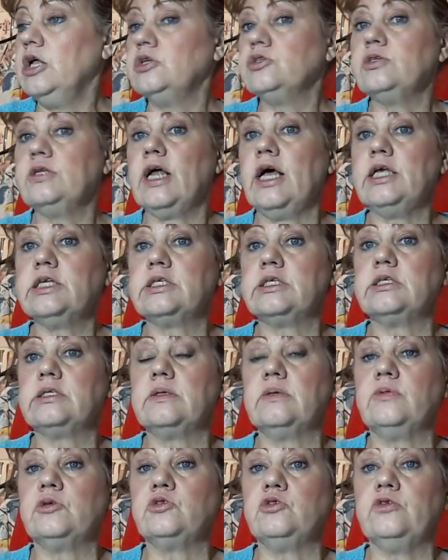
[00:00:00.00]
So that's
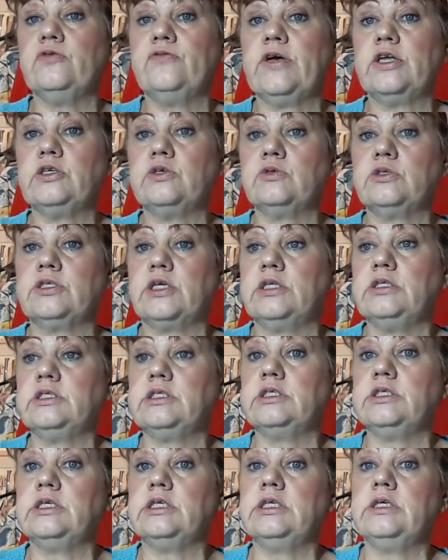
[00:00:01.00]
my two videos done
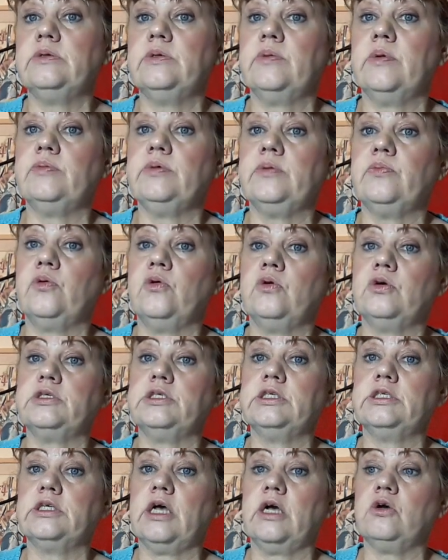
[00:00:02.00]
today with my wee
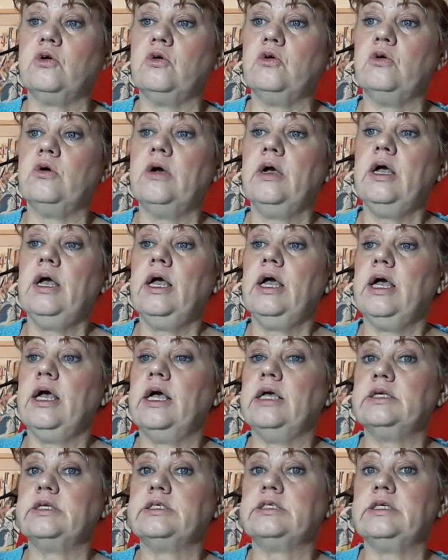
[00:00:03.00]
boxes that I got.
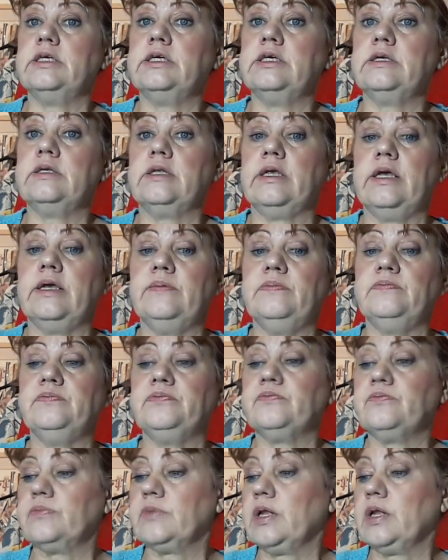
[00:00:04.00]
As I say,